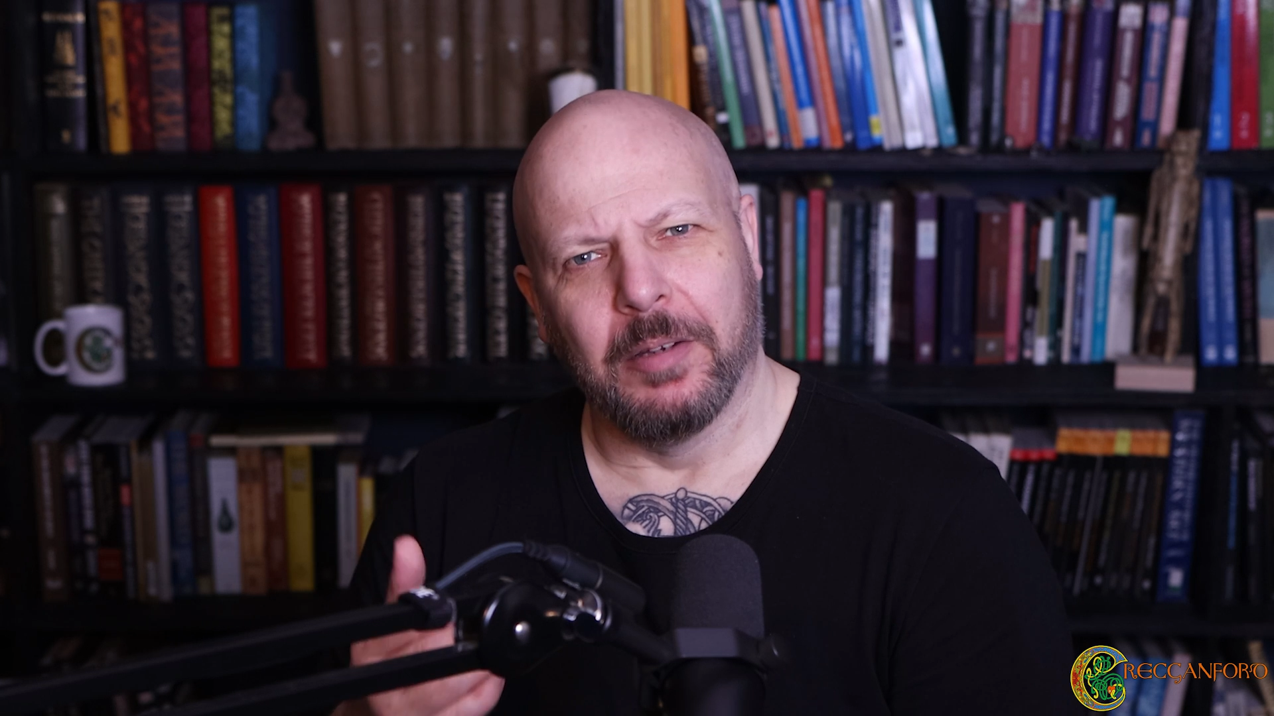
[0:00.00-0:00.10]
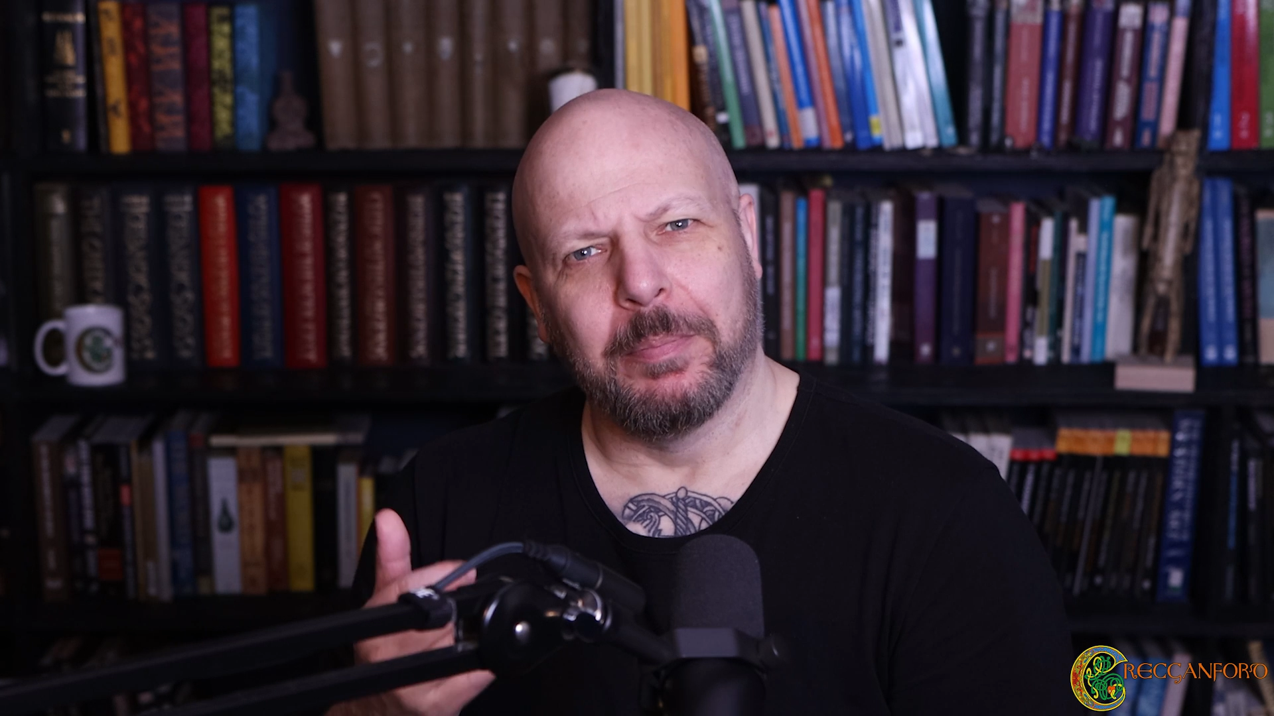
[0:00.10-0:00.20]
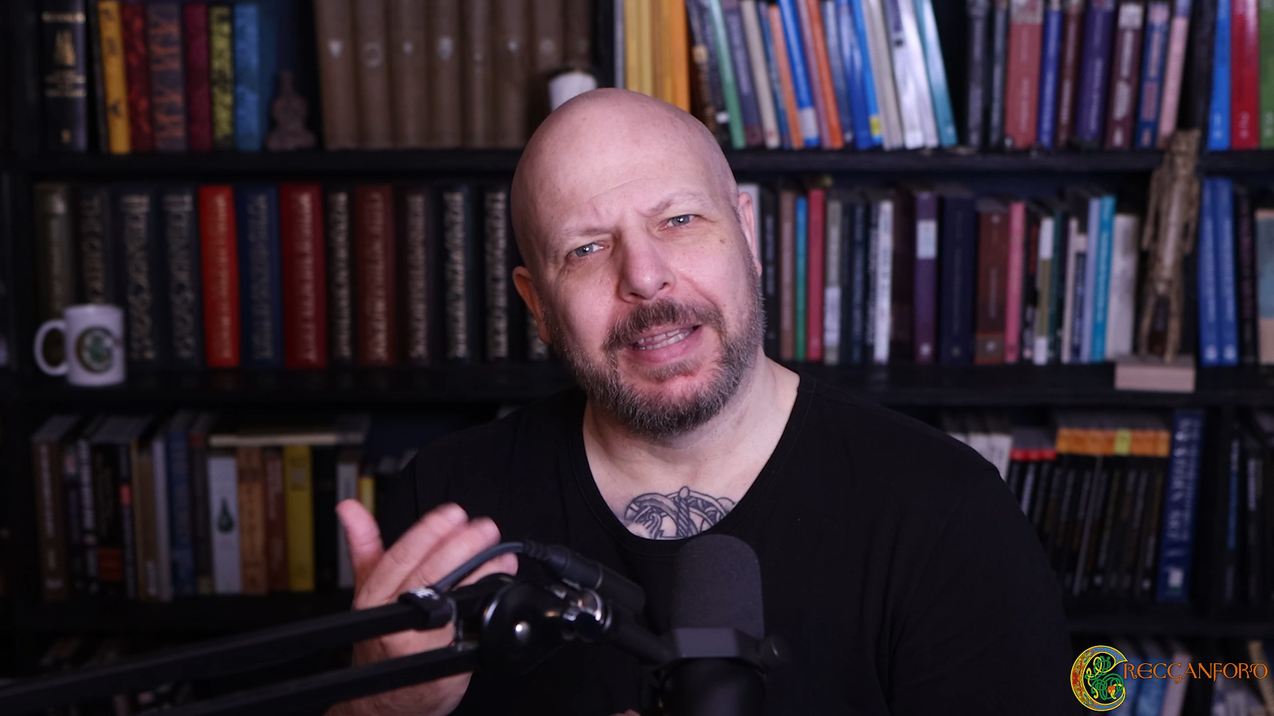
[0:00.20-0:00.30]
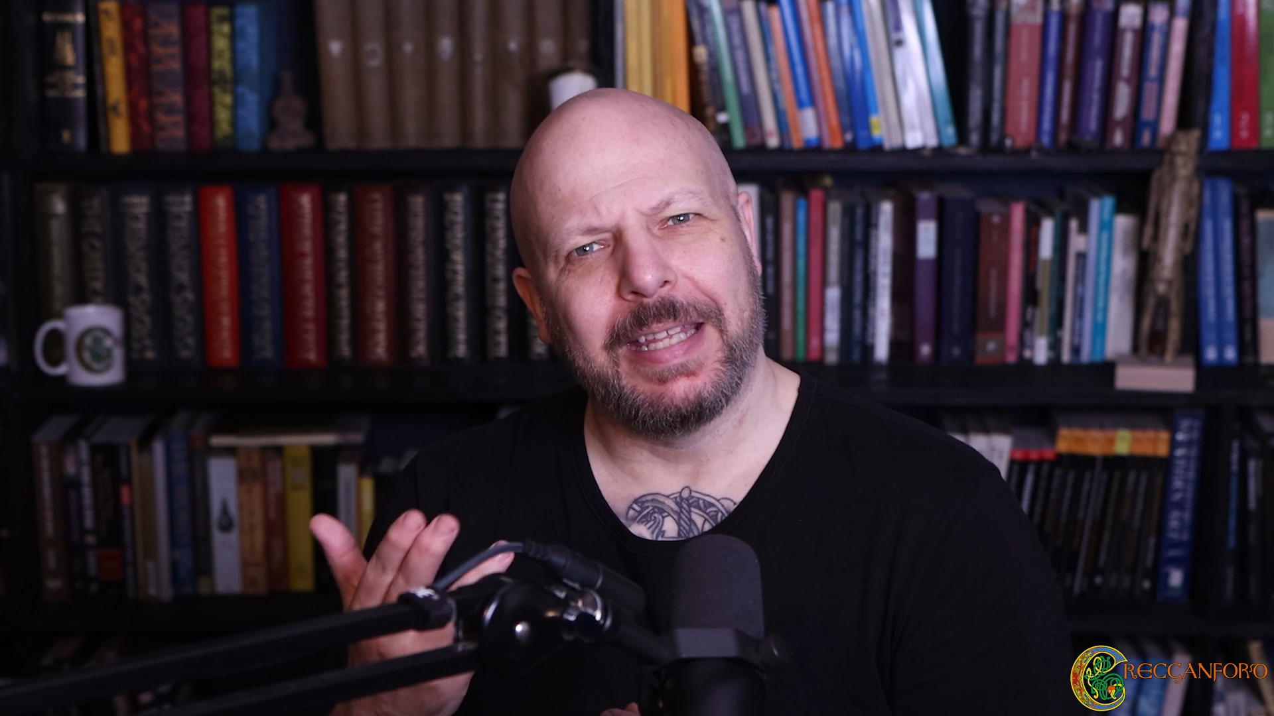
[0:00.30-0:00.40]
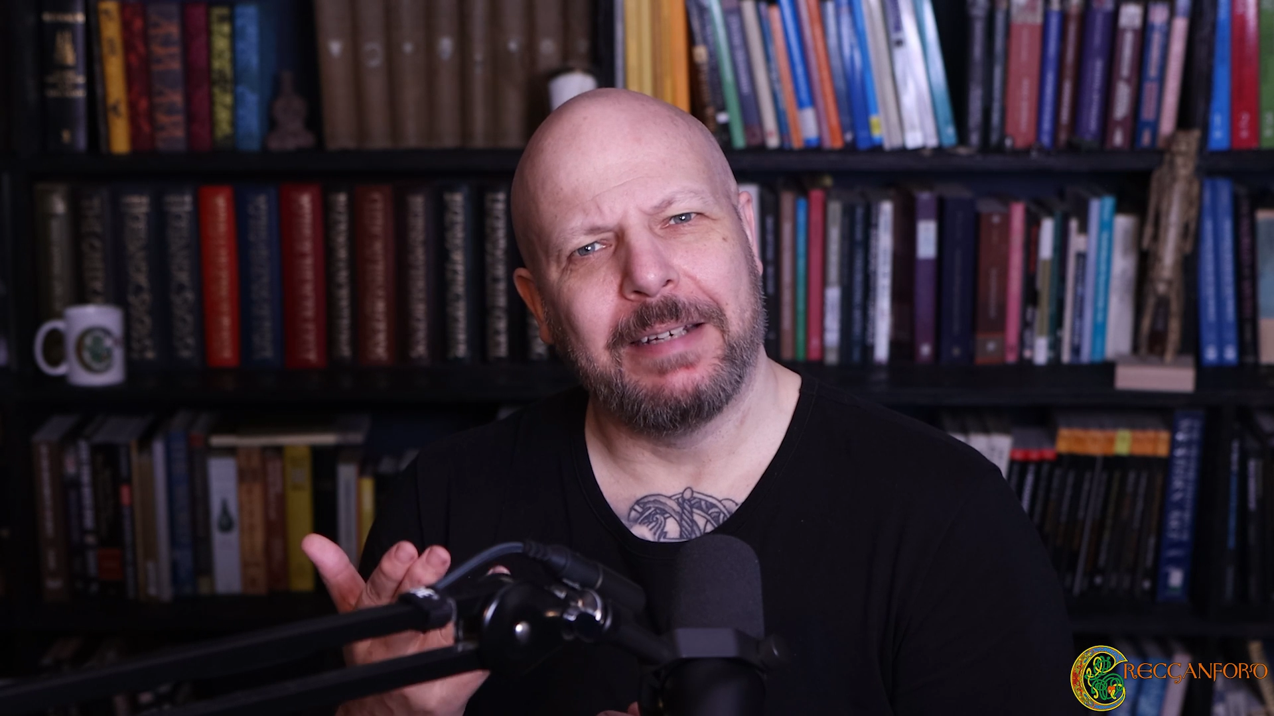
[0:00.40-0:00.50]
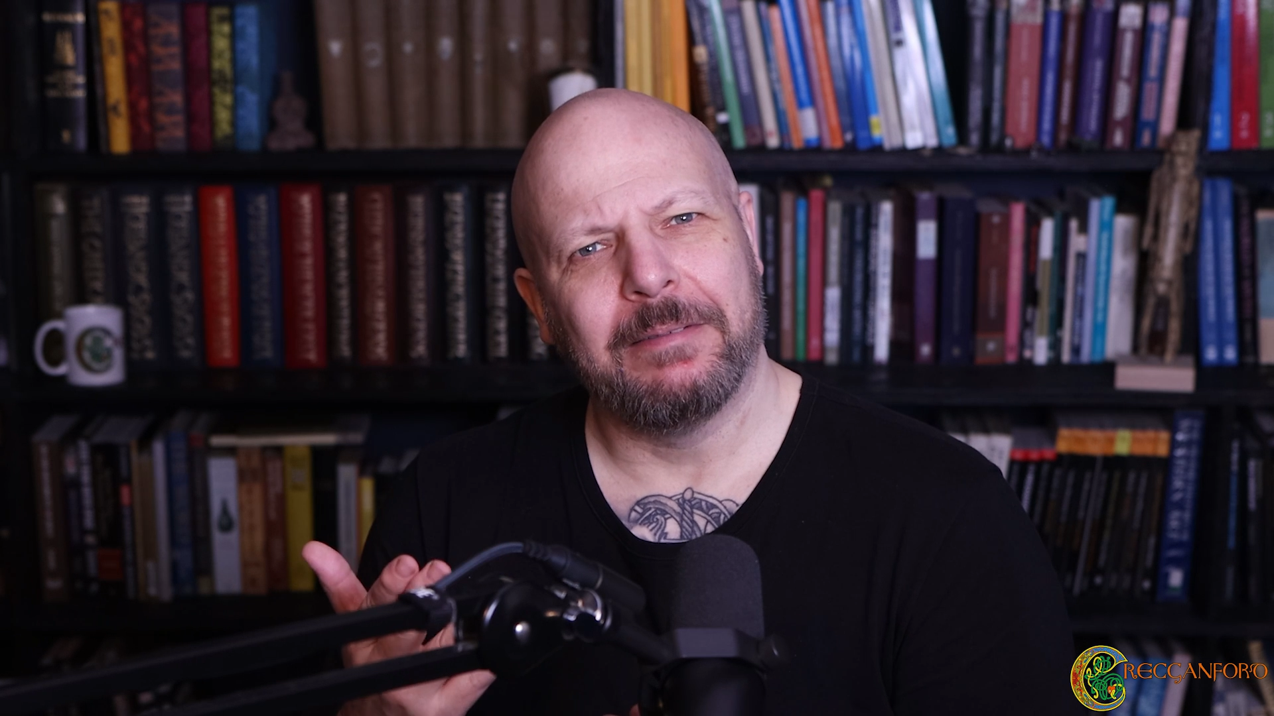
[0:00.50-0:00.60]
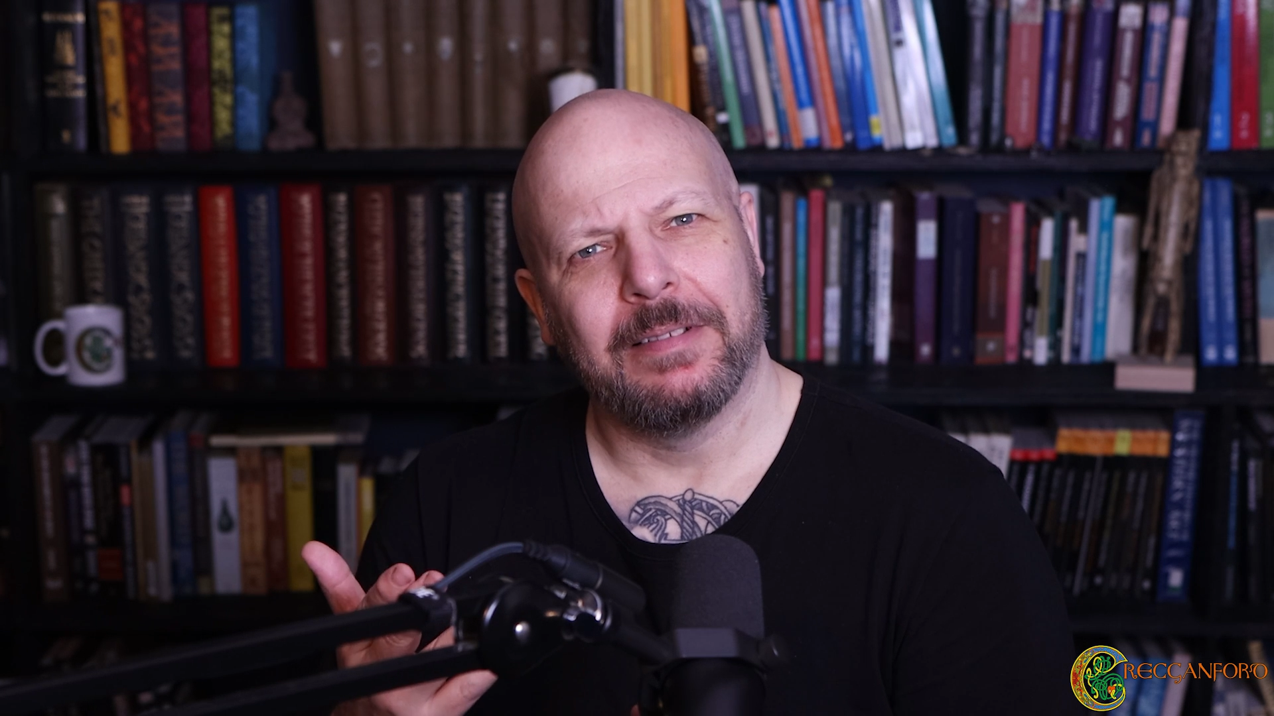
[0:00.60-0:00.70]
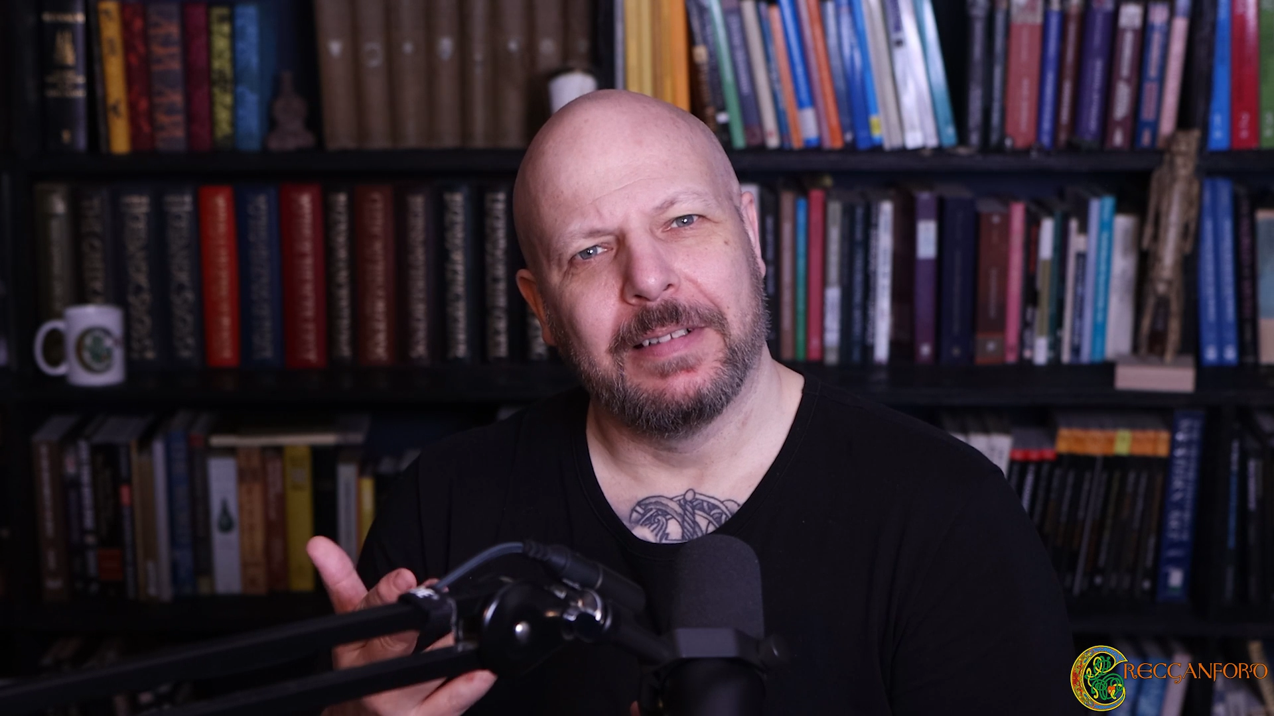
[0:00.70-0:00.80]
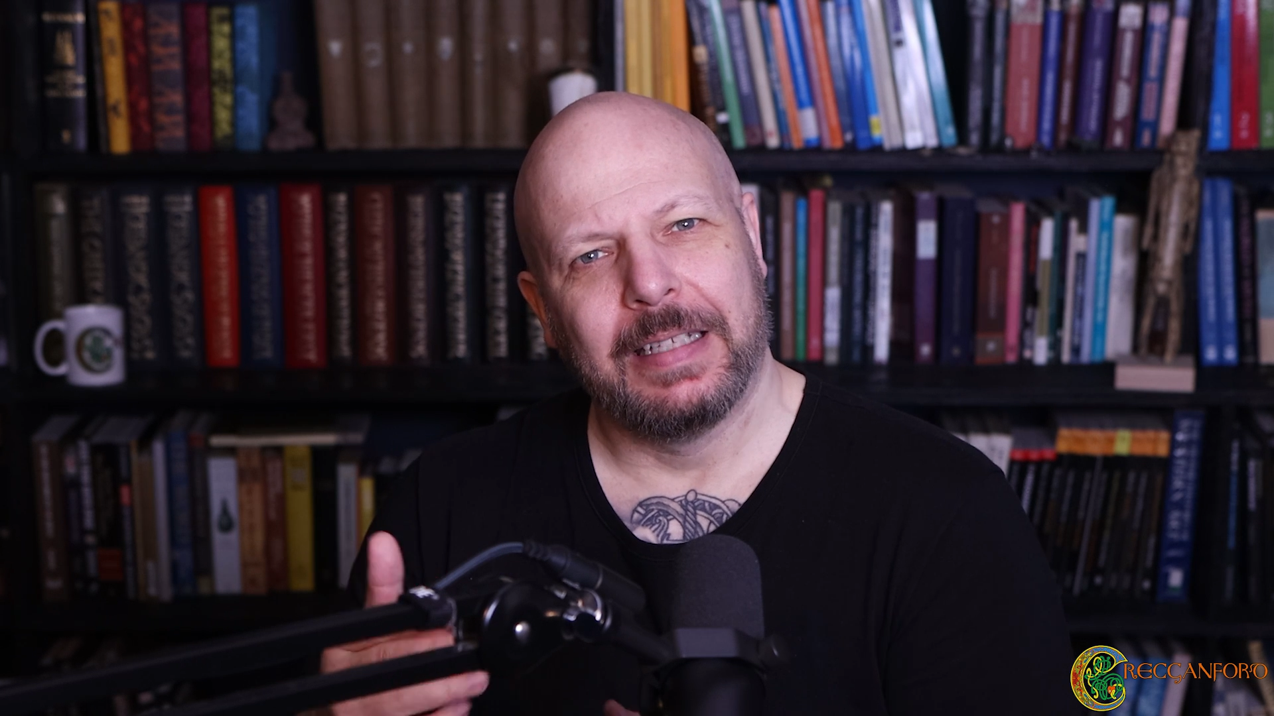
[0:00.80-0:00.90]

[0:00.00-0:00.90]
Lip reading: But then